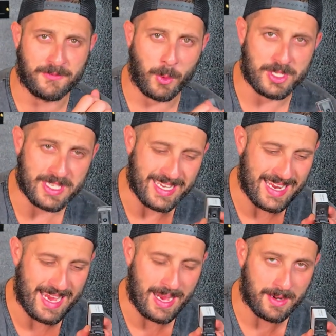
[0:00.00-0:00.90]
forcing
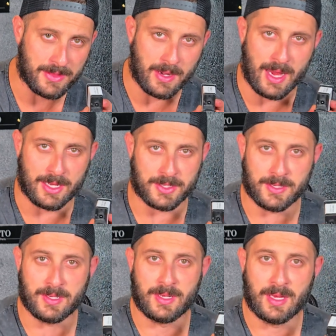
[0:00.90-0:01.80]
it out of the
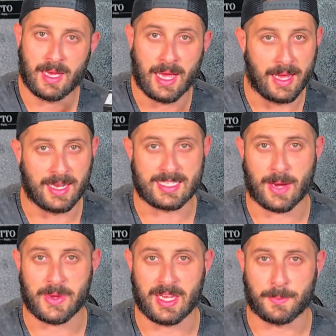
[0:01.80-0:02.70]
nozzle. And that's
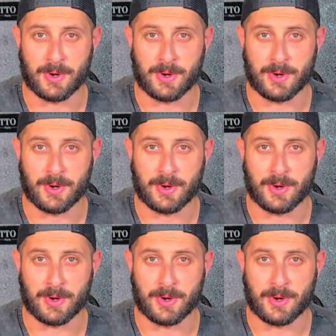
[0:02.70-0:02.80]
how we get a